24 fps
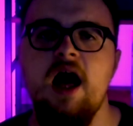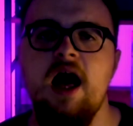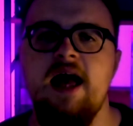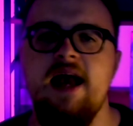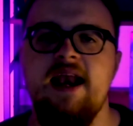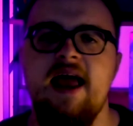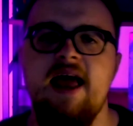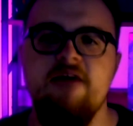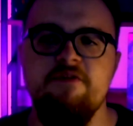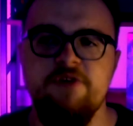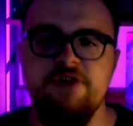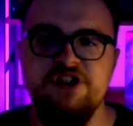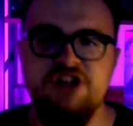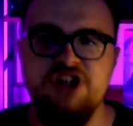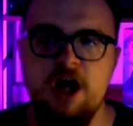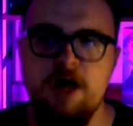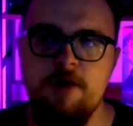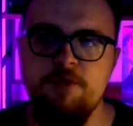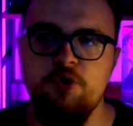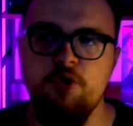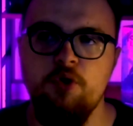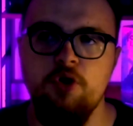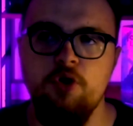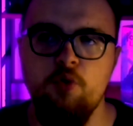And every
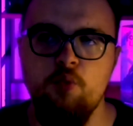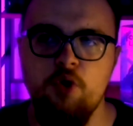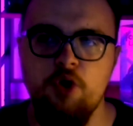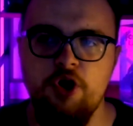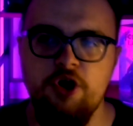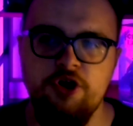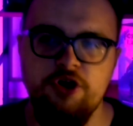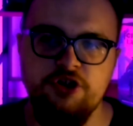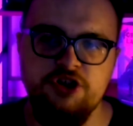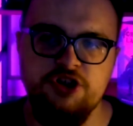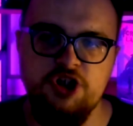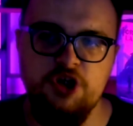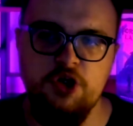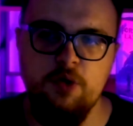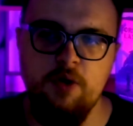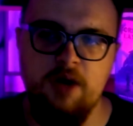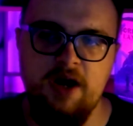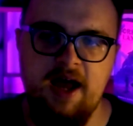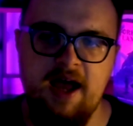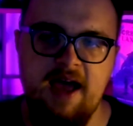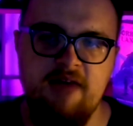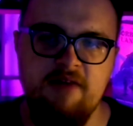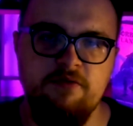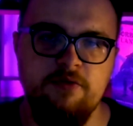time you roll a 1 and a 2
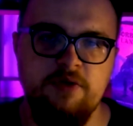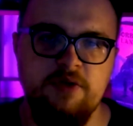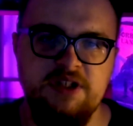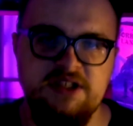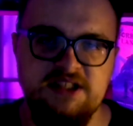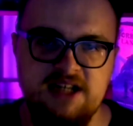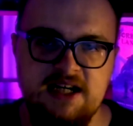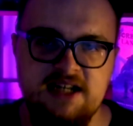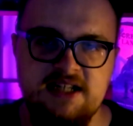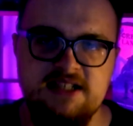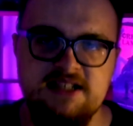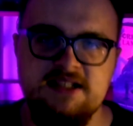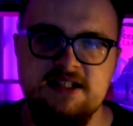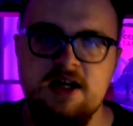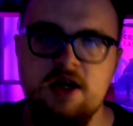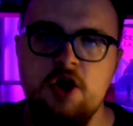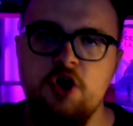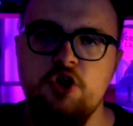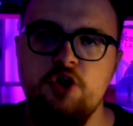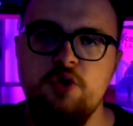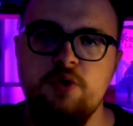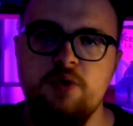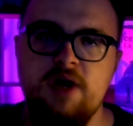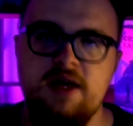on every dice,
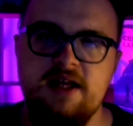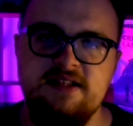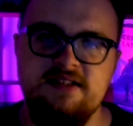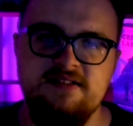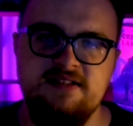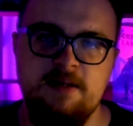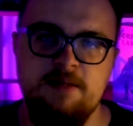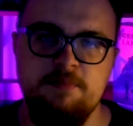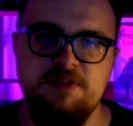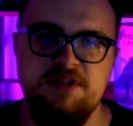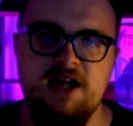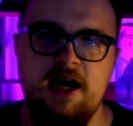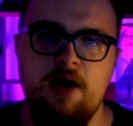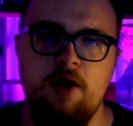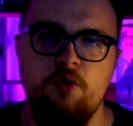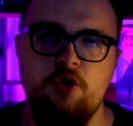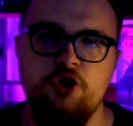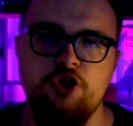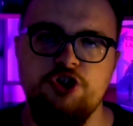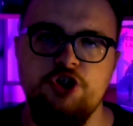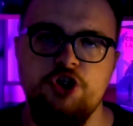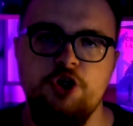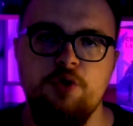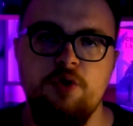you get stepped down
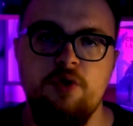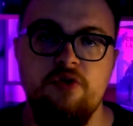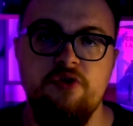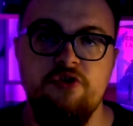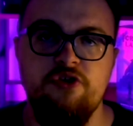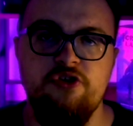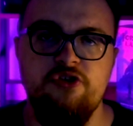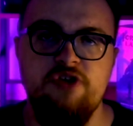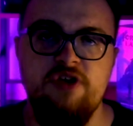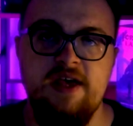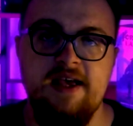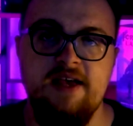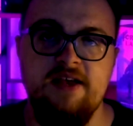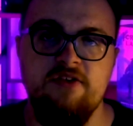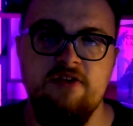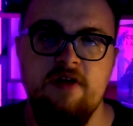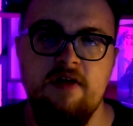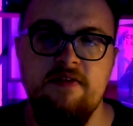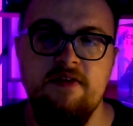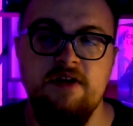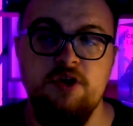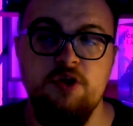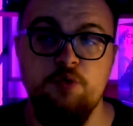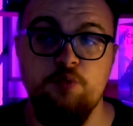until you're on 6,
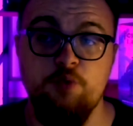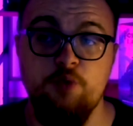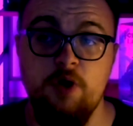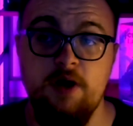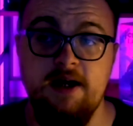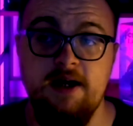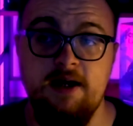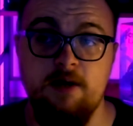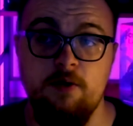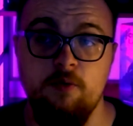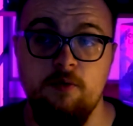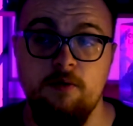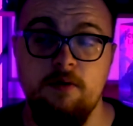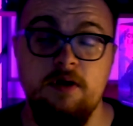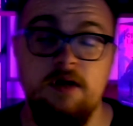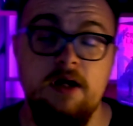and then you run out.